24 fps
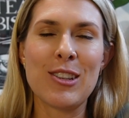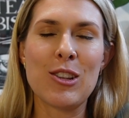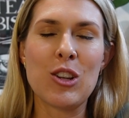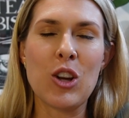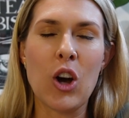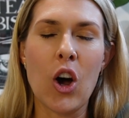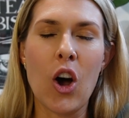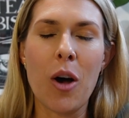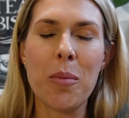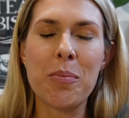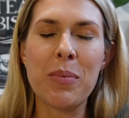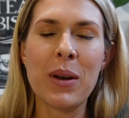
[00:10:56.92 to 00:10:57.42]

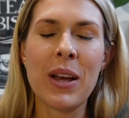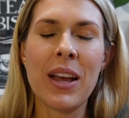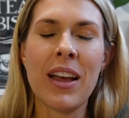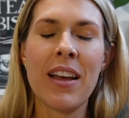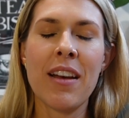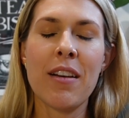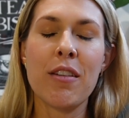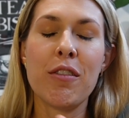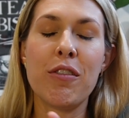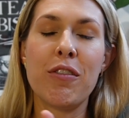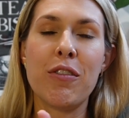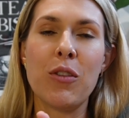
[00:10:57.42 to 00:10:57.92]
top
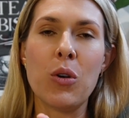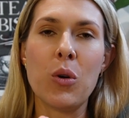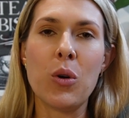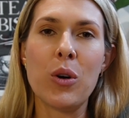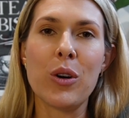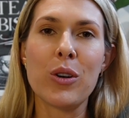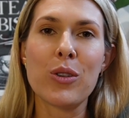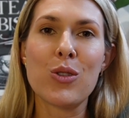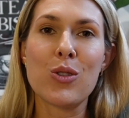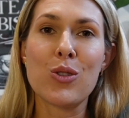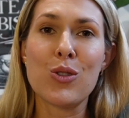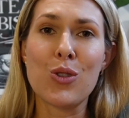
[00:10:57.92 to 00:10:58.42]

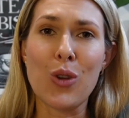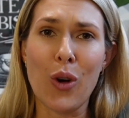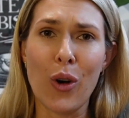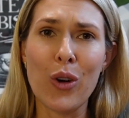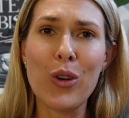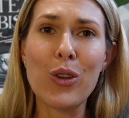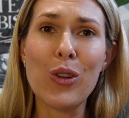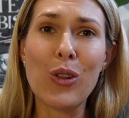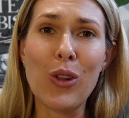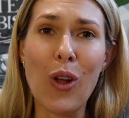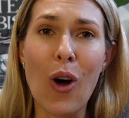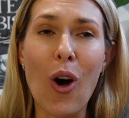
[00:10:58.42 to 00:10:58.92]
for
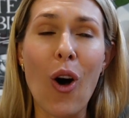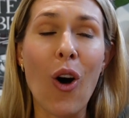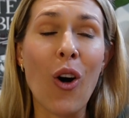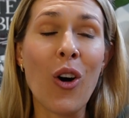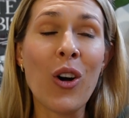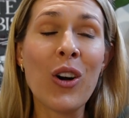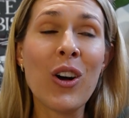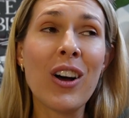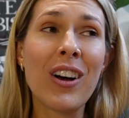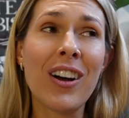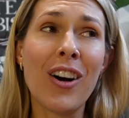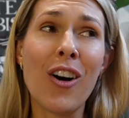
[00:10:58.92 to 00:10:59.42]
so
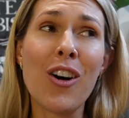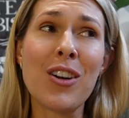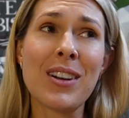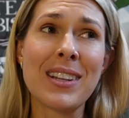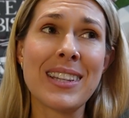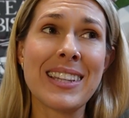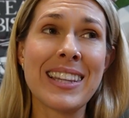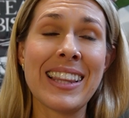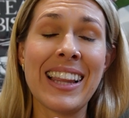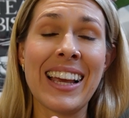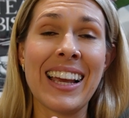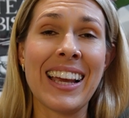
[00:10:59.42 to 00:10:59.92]
long.
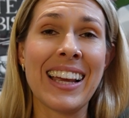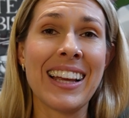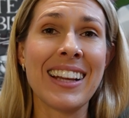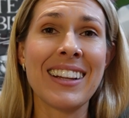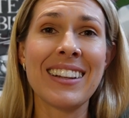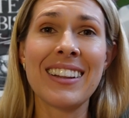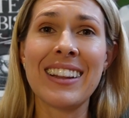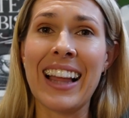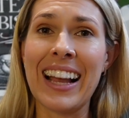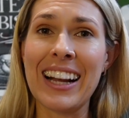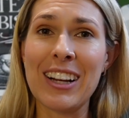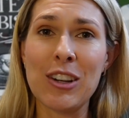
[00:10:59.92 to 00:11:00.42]
Honestly,
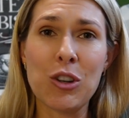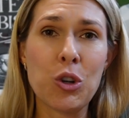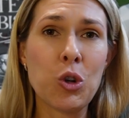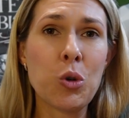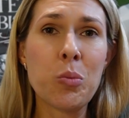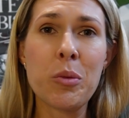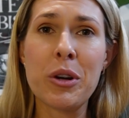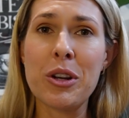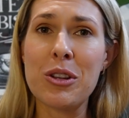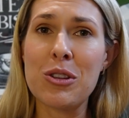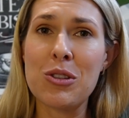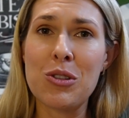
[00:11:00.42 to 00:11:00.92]
like
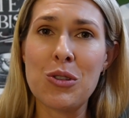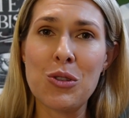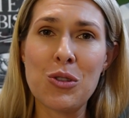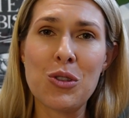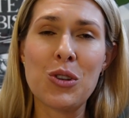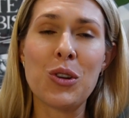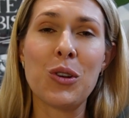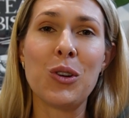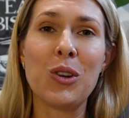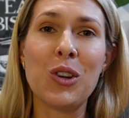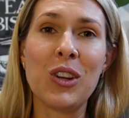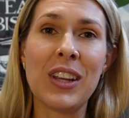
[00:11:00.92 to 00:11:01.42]
almost
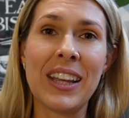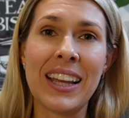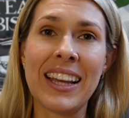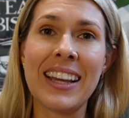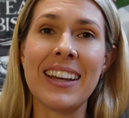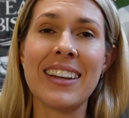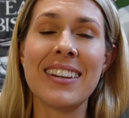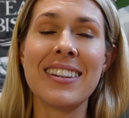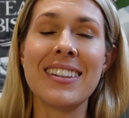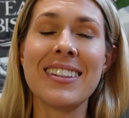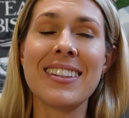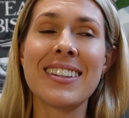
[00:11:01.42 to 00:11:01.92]
2
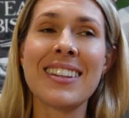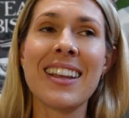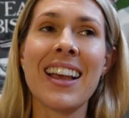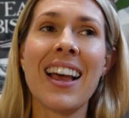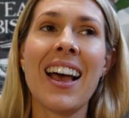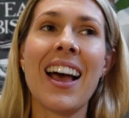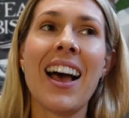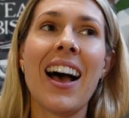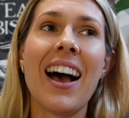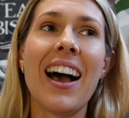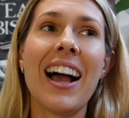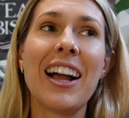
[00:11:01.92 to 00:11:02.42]
years.
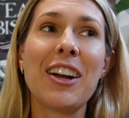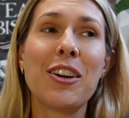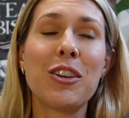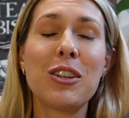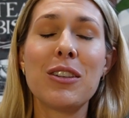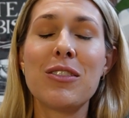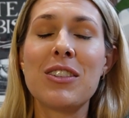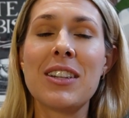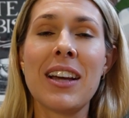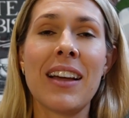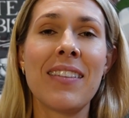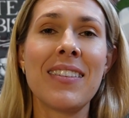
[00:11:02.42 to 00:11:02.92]
I could
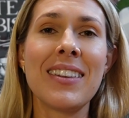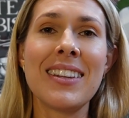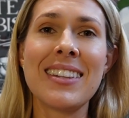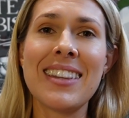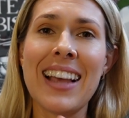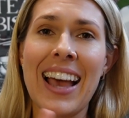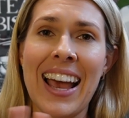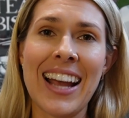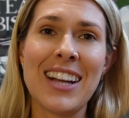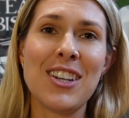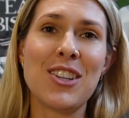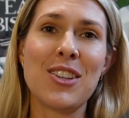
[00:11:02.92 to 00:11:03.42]
have done this
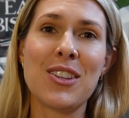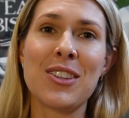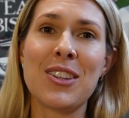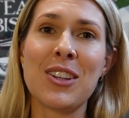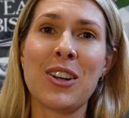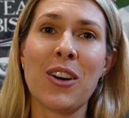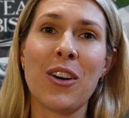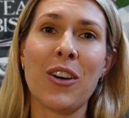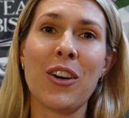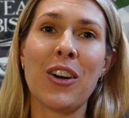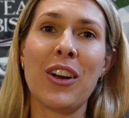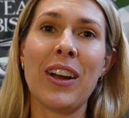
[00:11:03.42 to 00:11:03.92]
ages
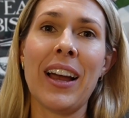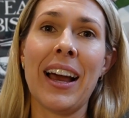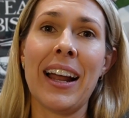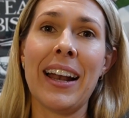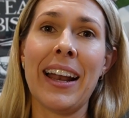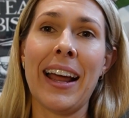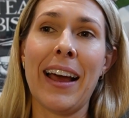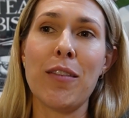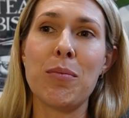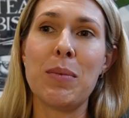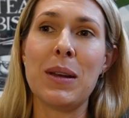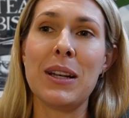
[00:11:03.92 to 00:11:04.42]
ago and
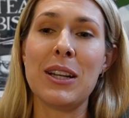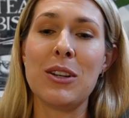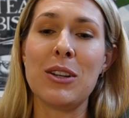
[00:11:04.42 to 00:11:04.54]
have been